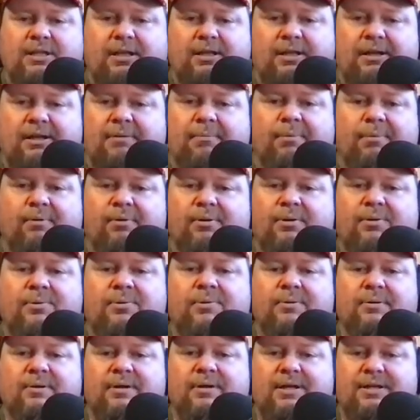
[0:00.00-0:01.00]

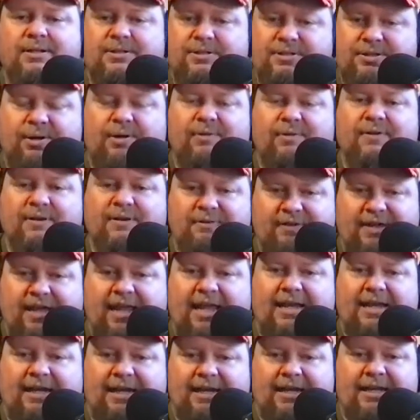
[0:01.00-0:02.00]
liberal conservative
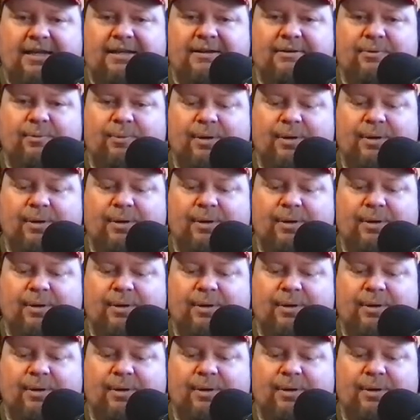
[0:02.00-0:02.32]
candidate.